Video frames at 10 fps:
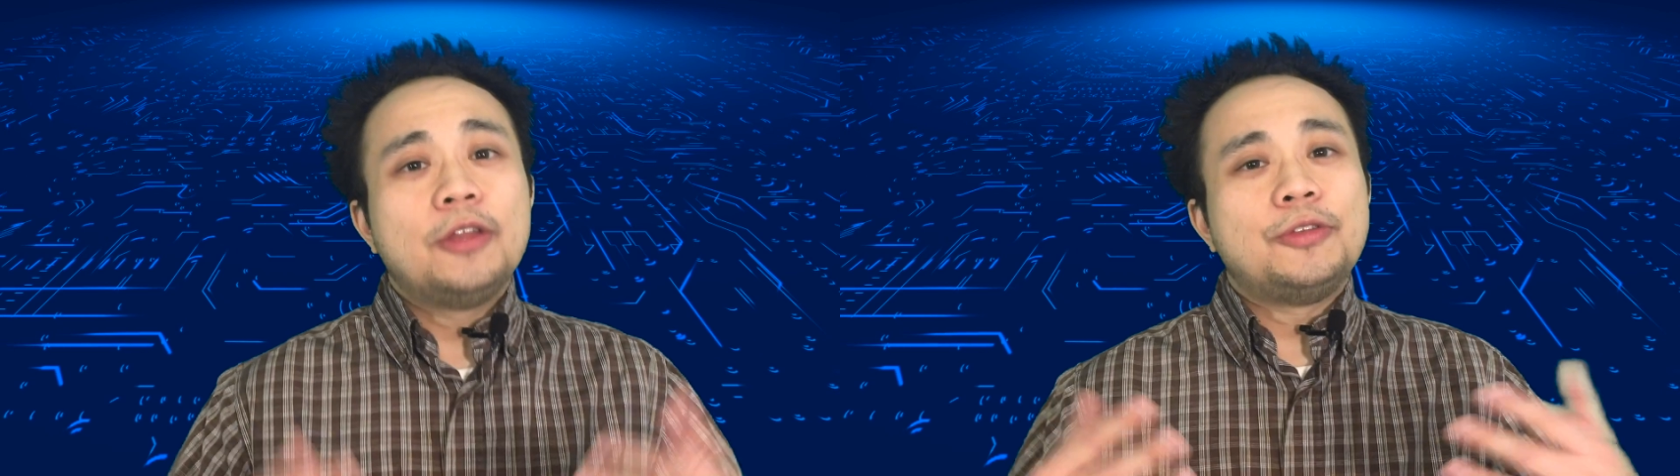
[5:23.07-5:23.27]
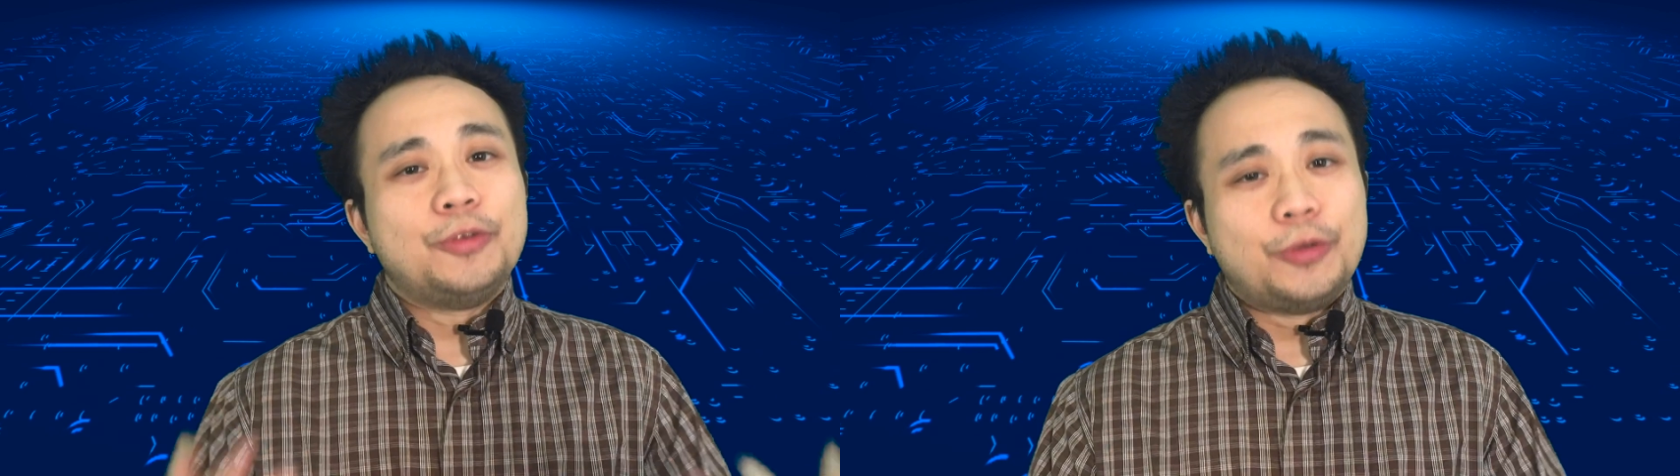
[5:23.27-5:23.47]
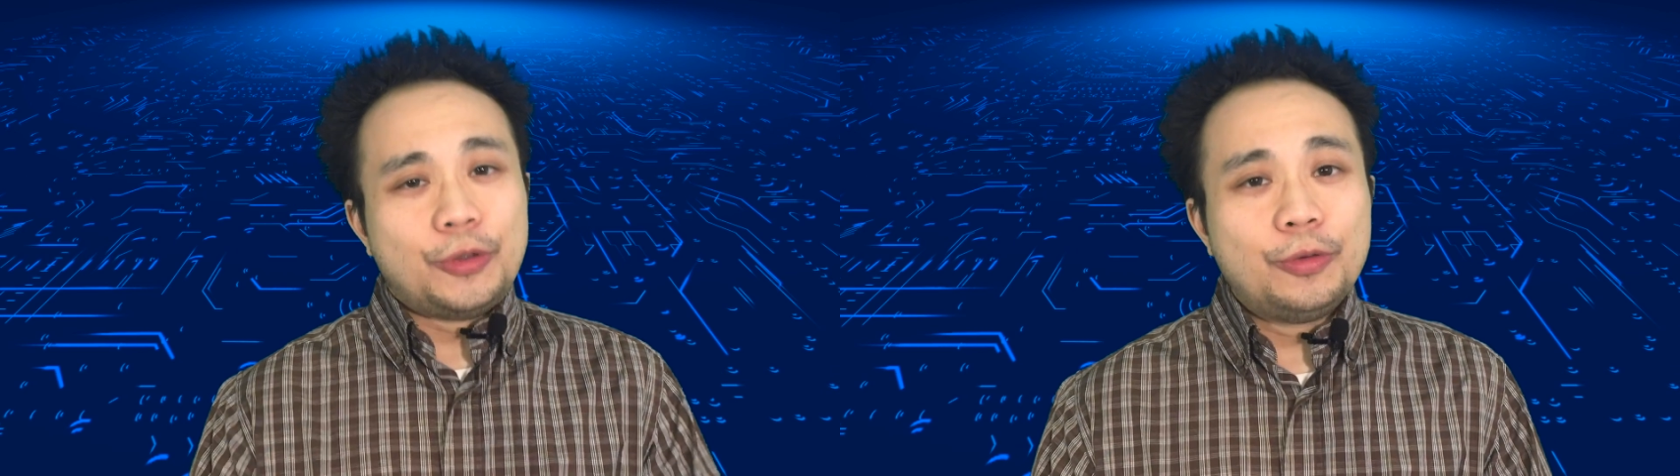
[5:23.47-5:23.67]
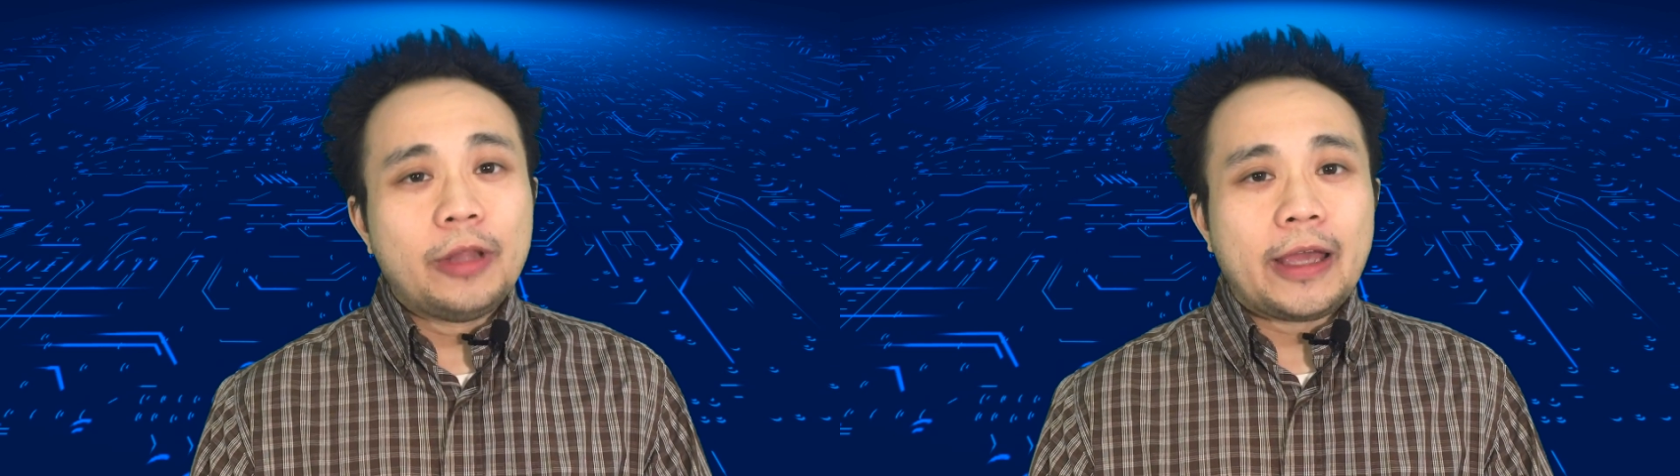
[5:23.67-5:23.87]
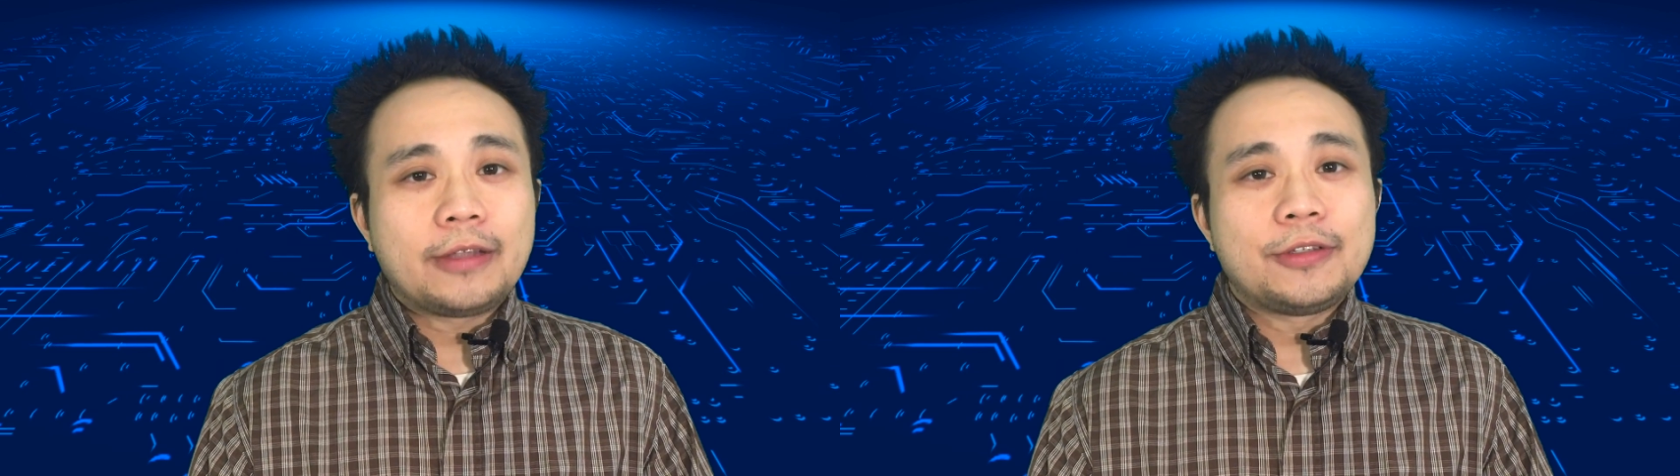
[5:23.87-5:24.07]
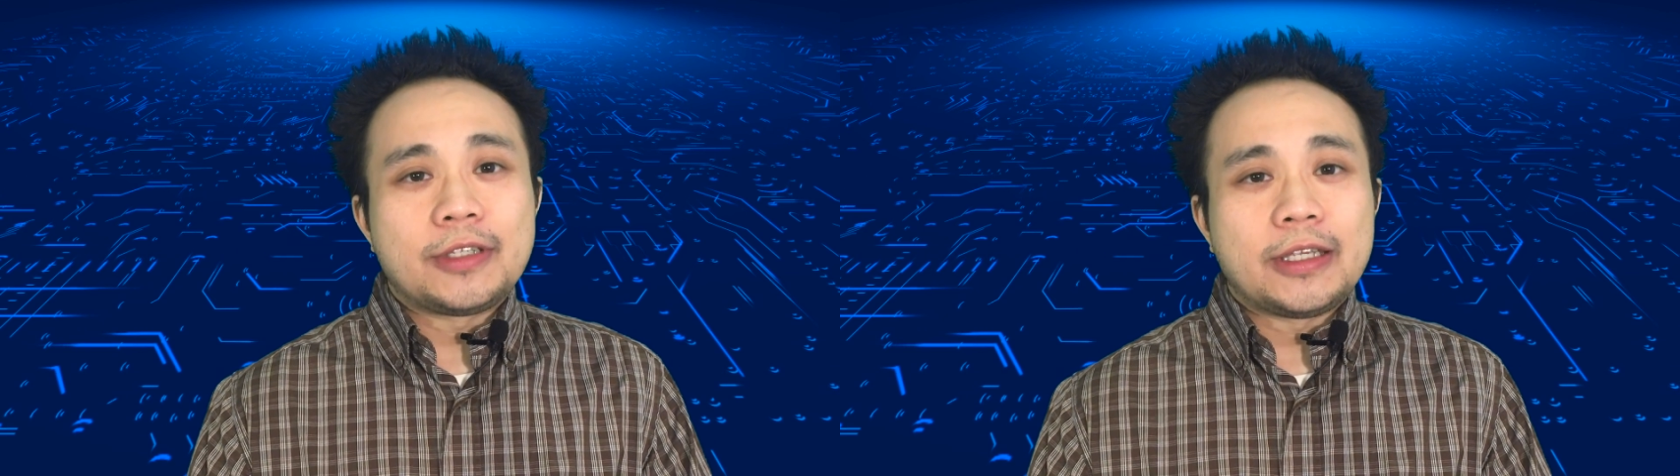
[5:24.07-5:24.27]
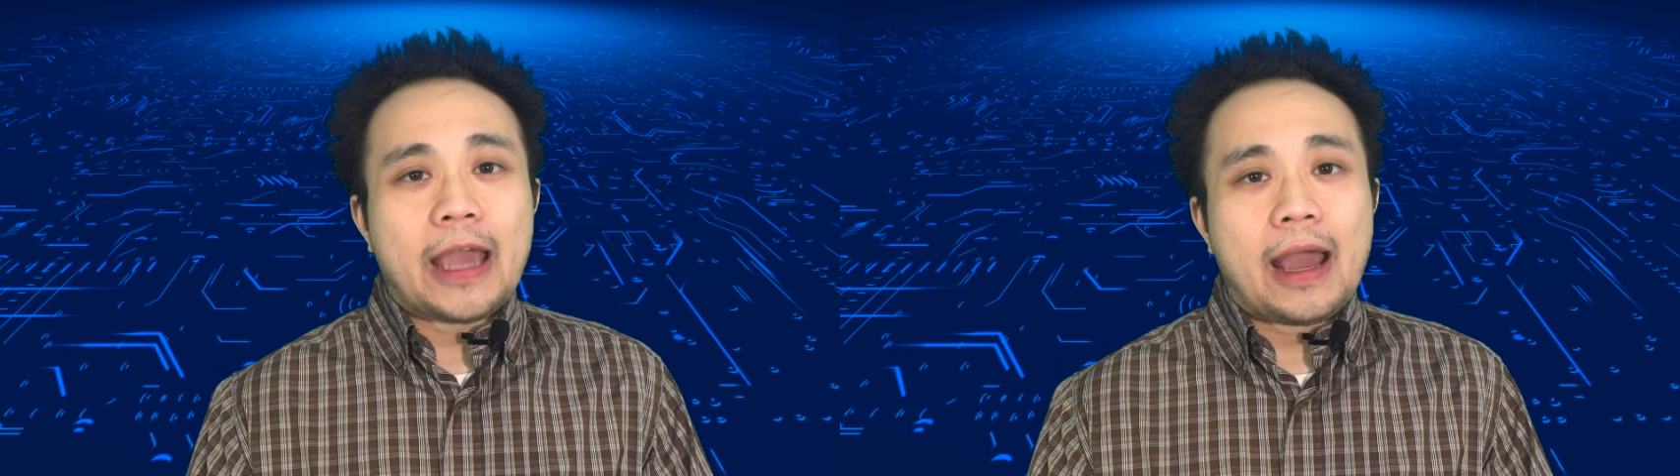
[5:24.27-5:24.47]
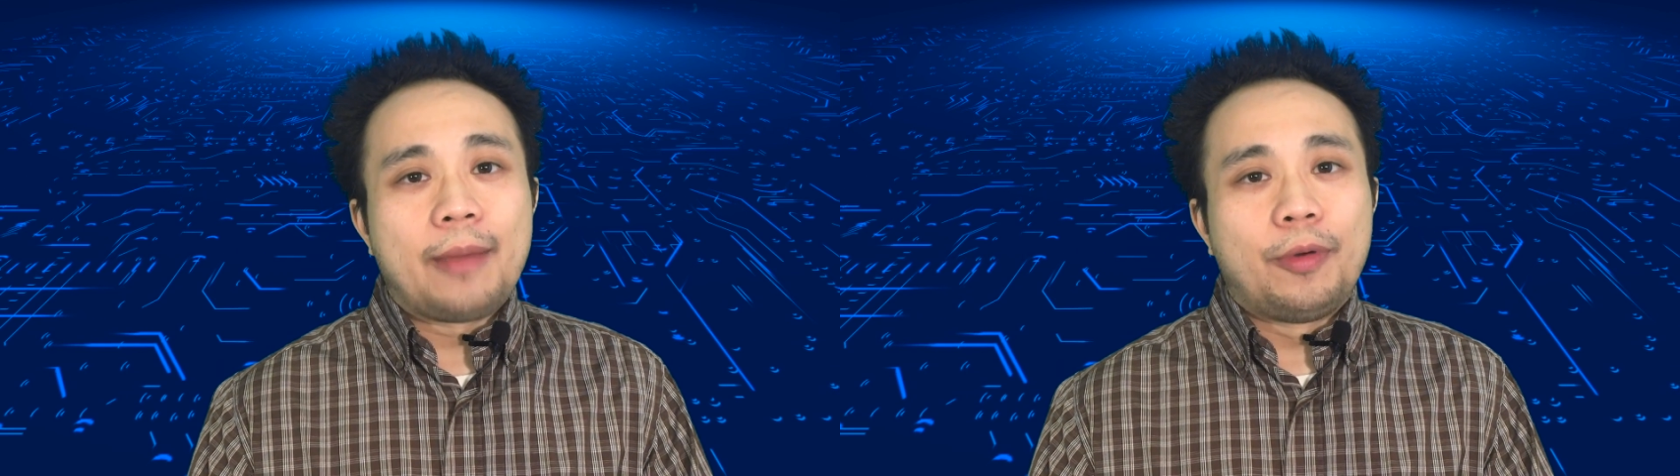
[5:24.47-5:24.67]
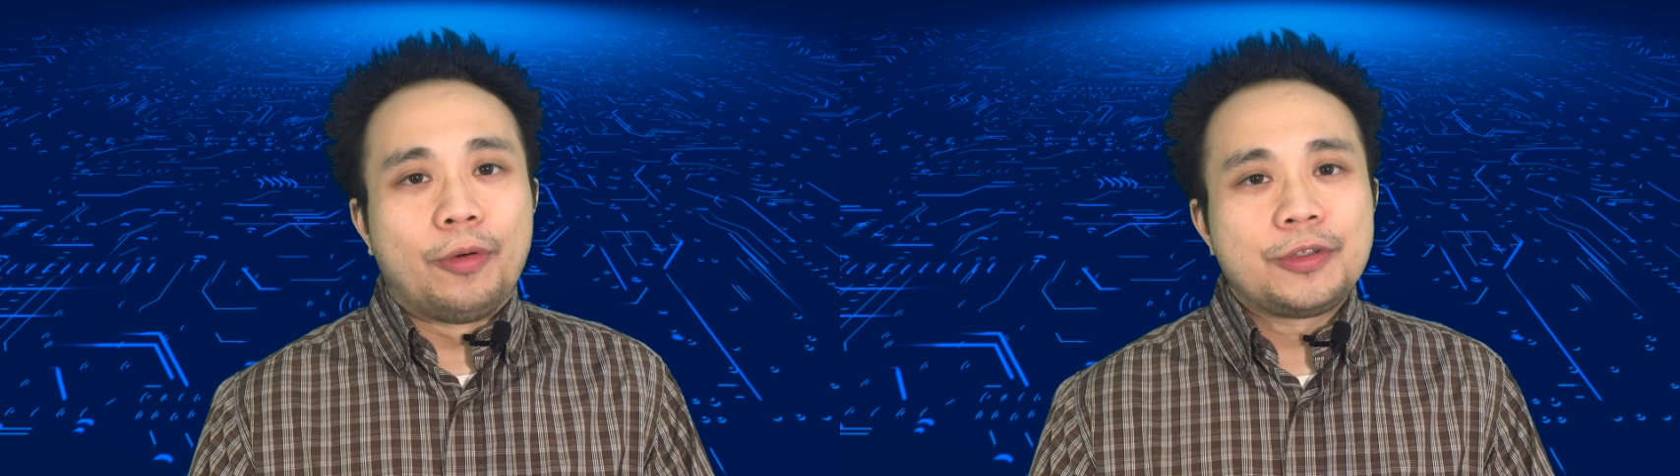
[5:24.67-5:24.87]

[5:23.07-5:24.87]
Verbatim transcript: do you like to see Apple